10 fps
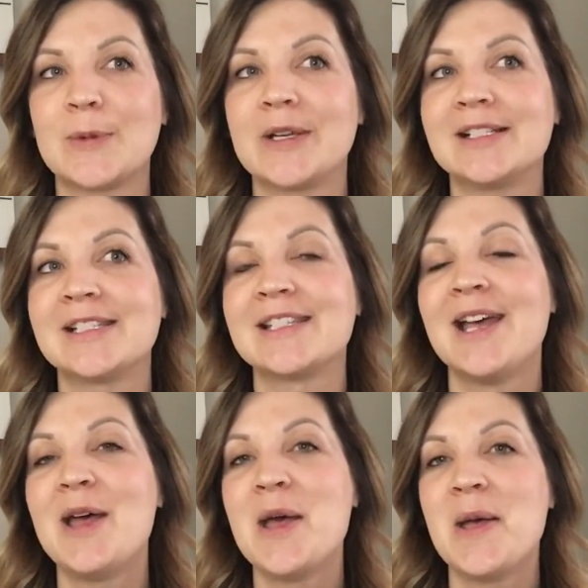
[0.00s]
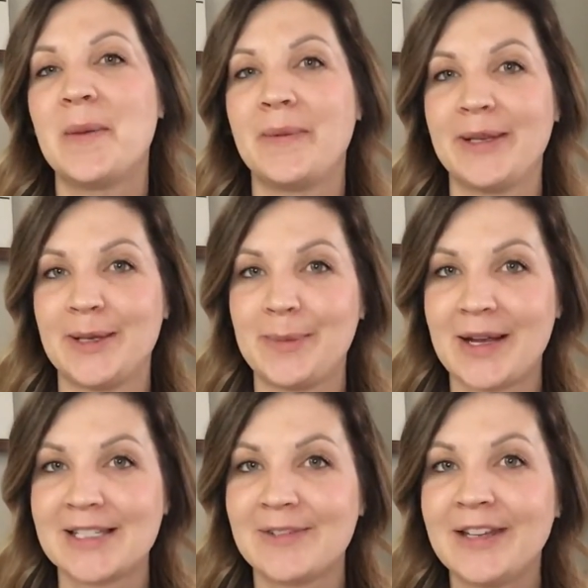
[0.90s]
worse when you're
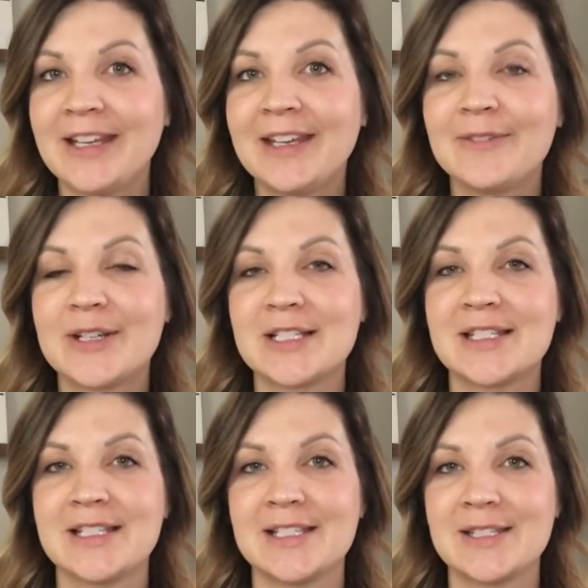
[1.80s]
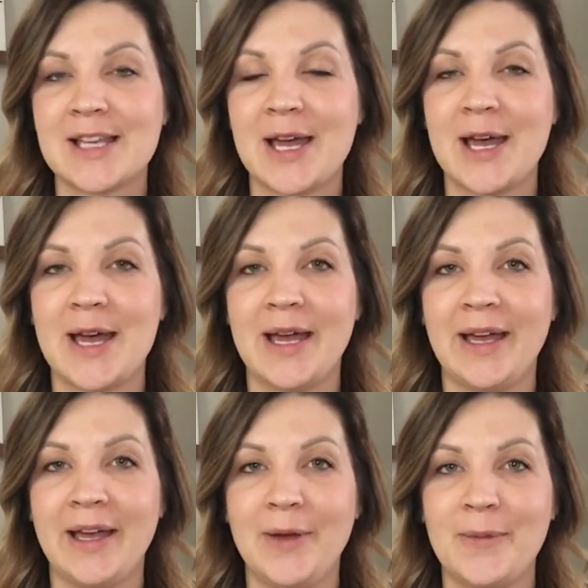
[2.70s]
breastfeeding versus
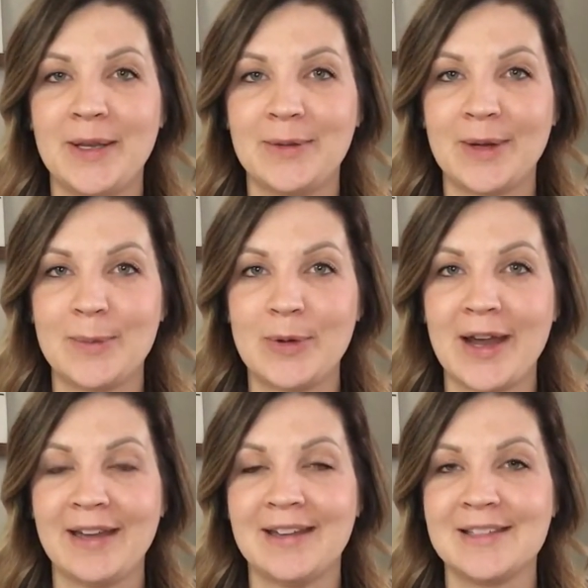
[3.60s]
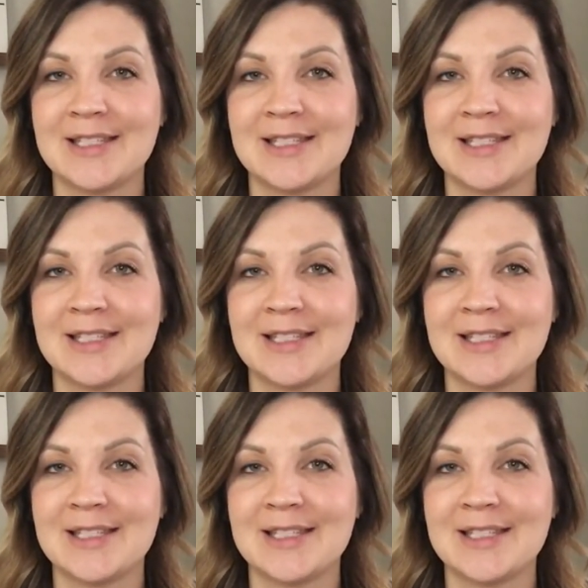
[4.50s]
when you were pregnant.